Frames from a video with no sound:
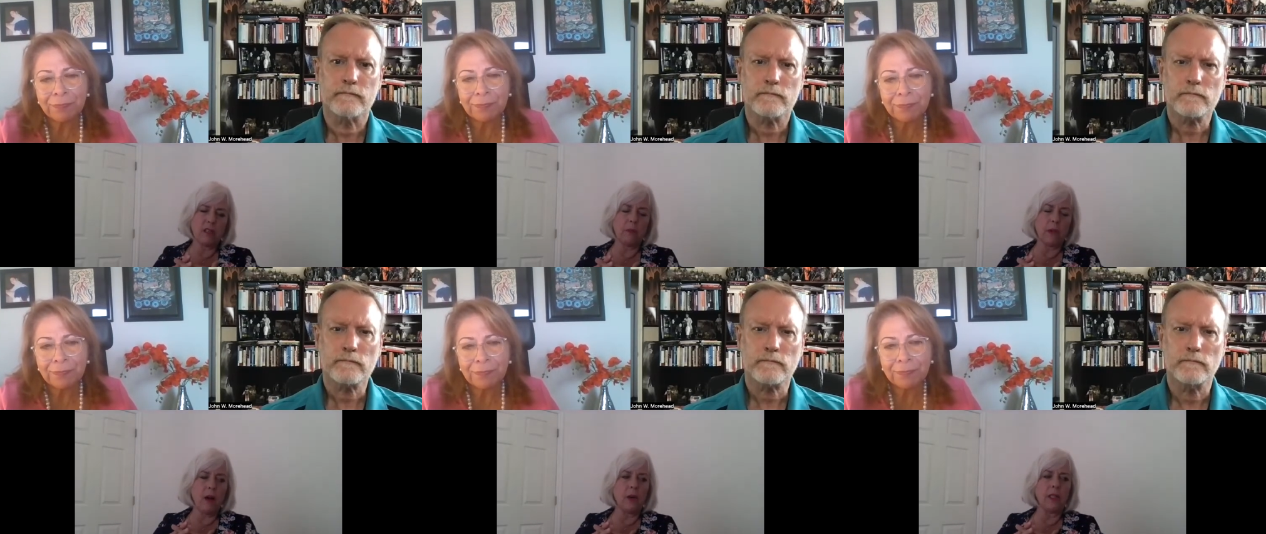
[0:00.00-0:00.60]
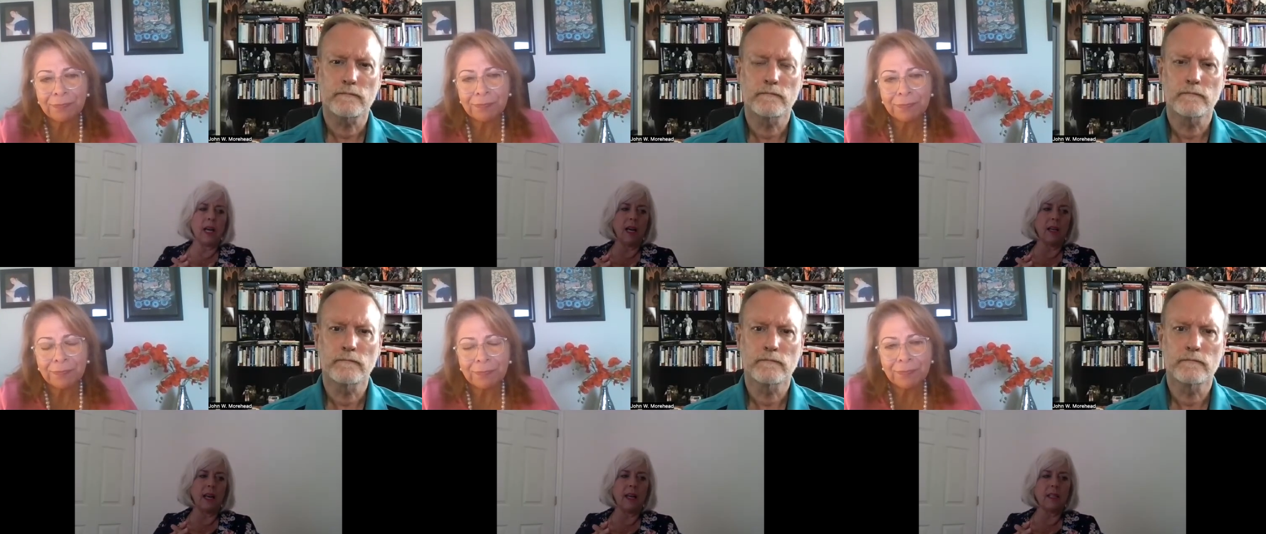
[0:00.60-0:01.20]
Speaker 1: of Baha'u'llah,
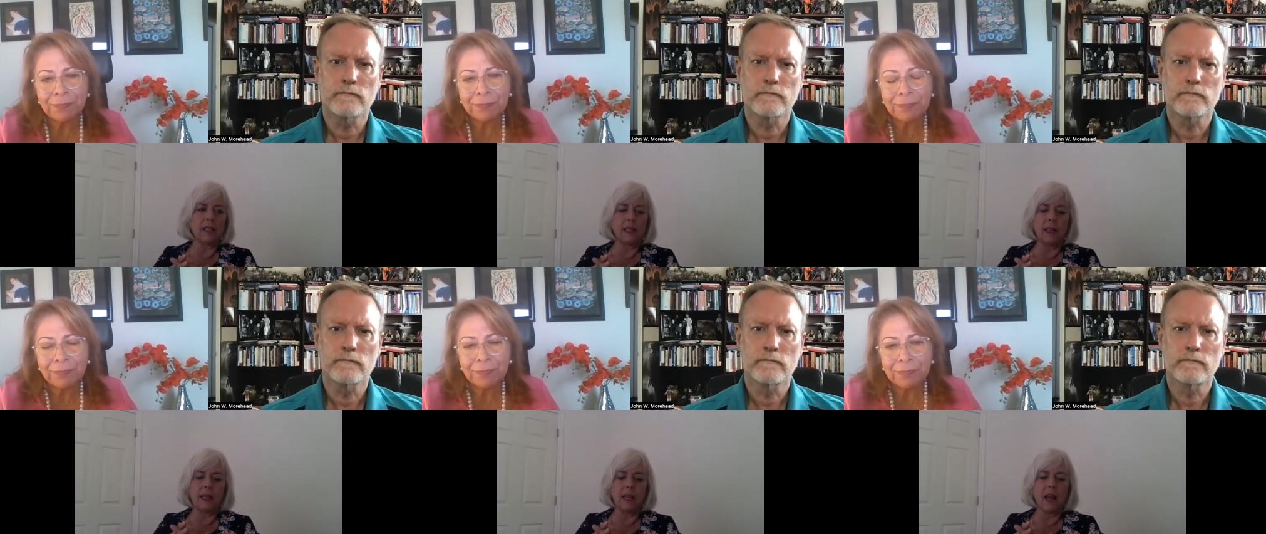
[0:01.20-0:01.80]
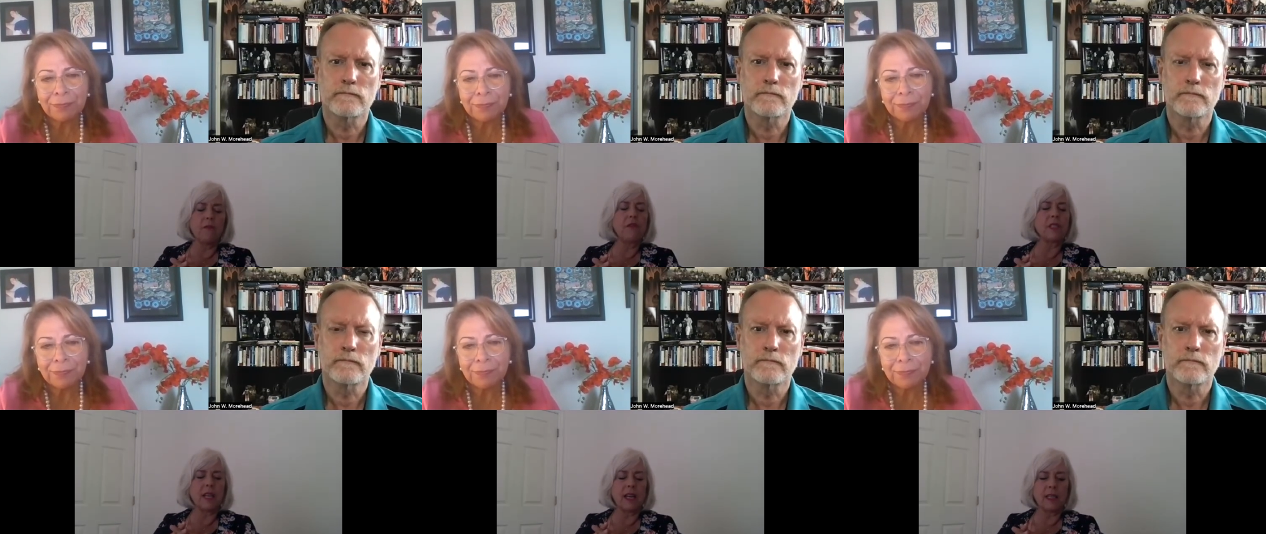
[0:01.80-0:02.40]
and he
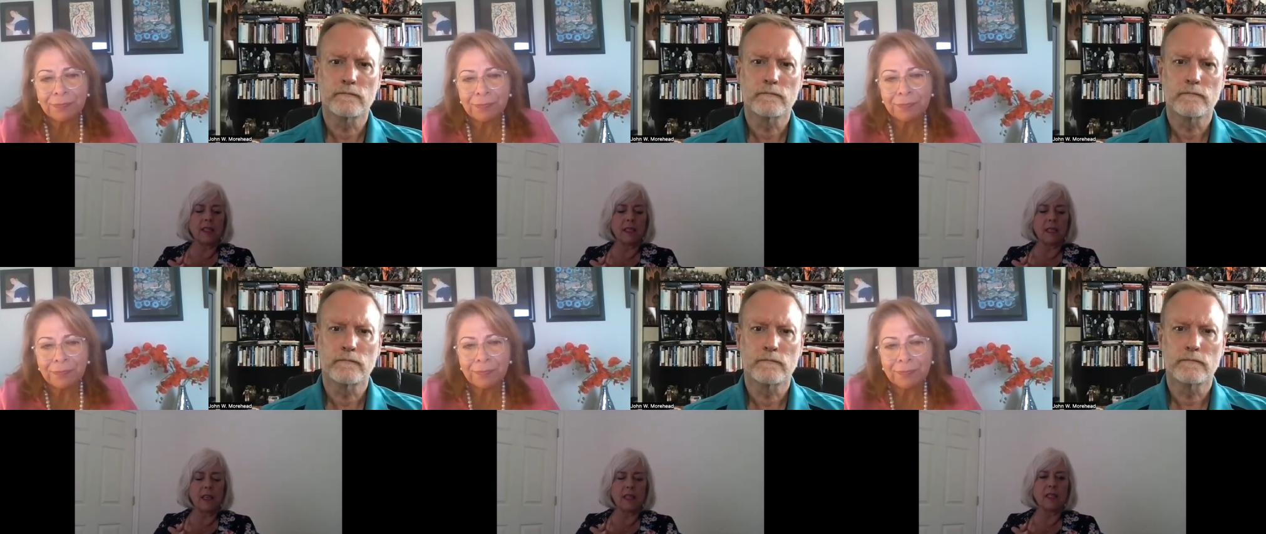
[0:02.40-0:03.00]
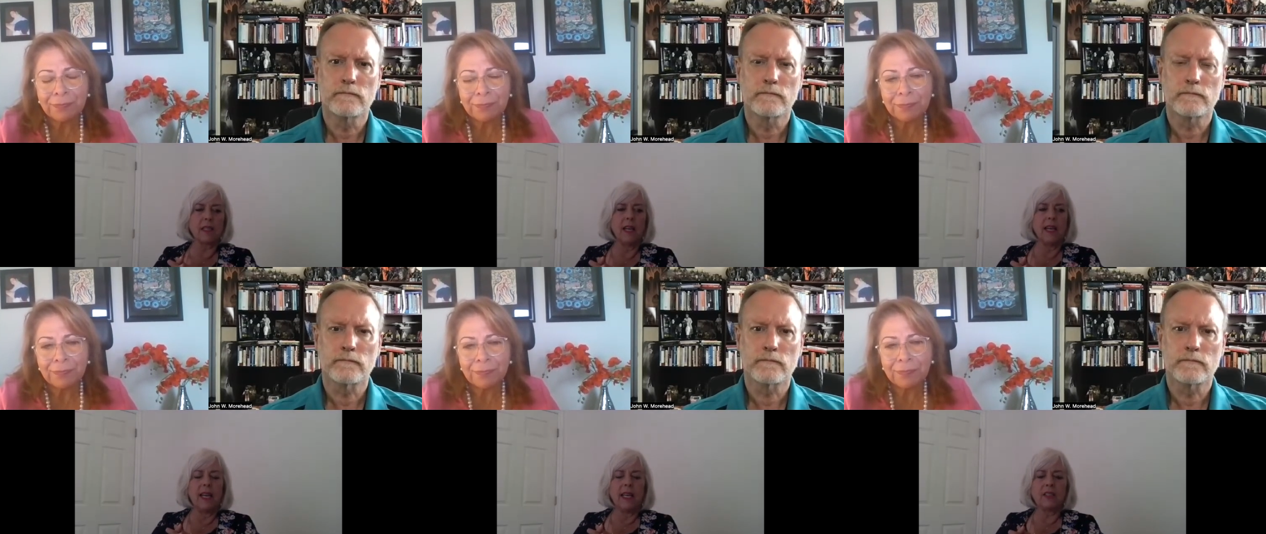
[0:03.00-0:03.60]
emphasized this,
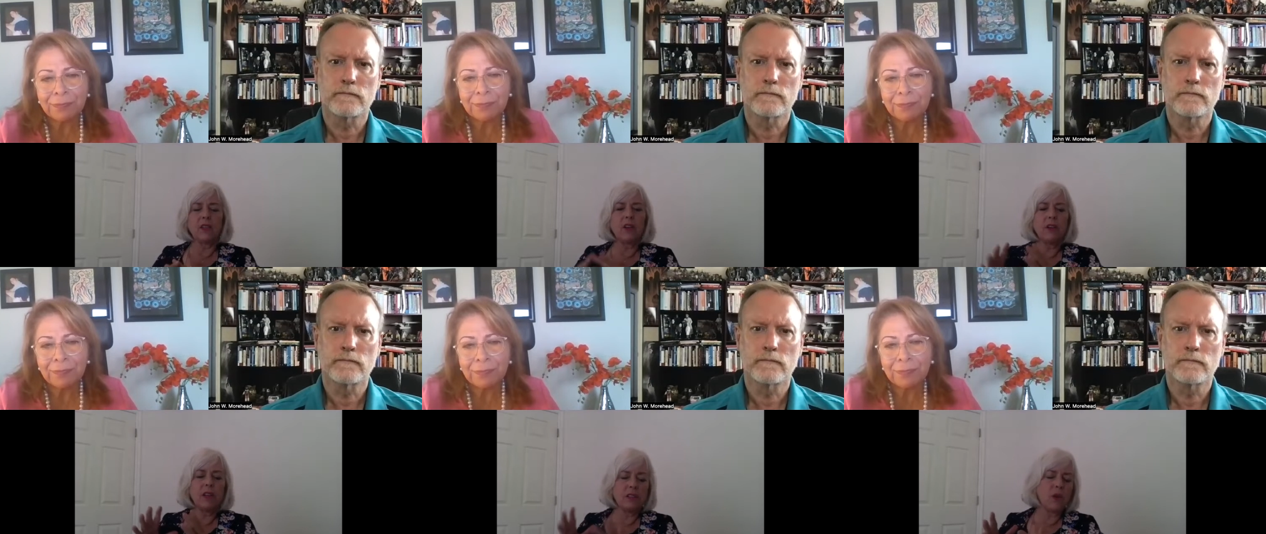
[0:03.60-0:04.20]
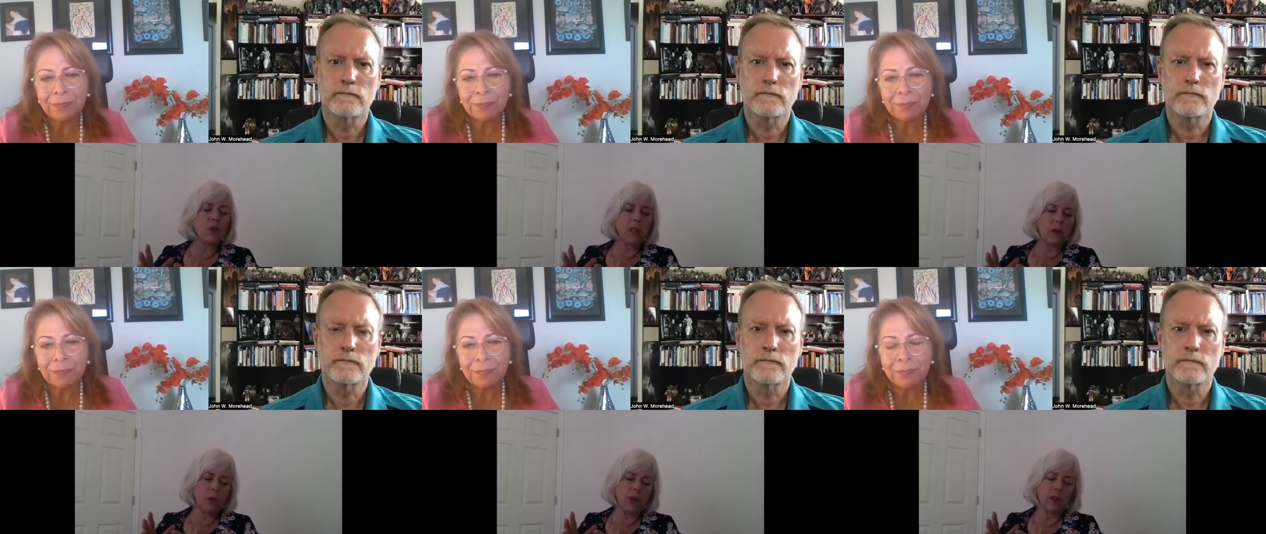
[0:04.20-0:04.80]
is that there is
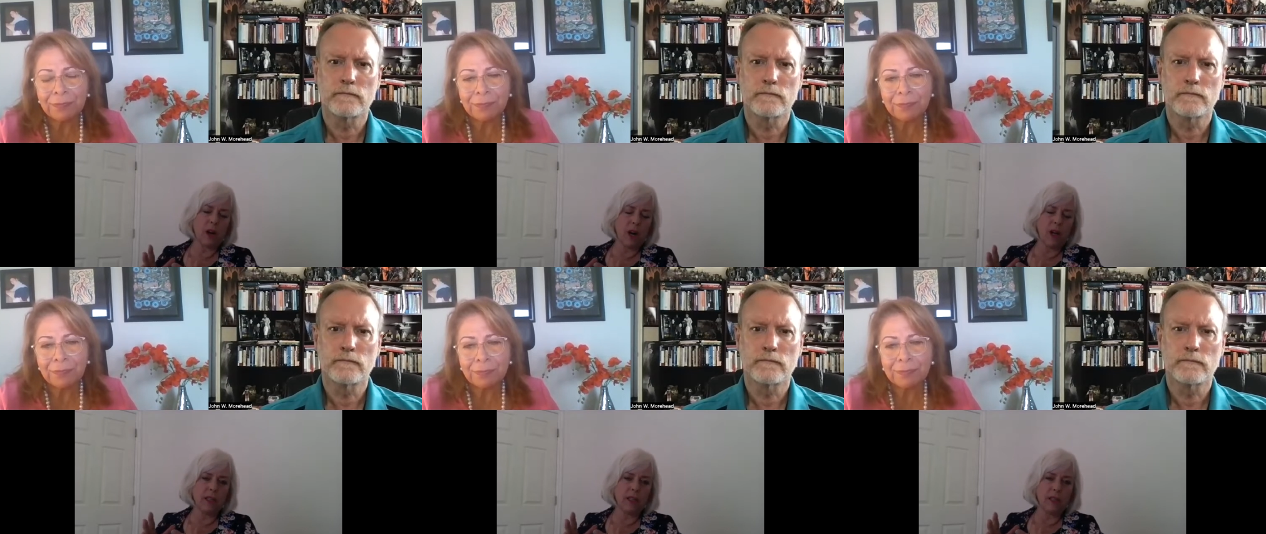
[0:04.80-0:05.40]
only one God.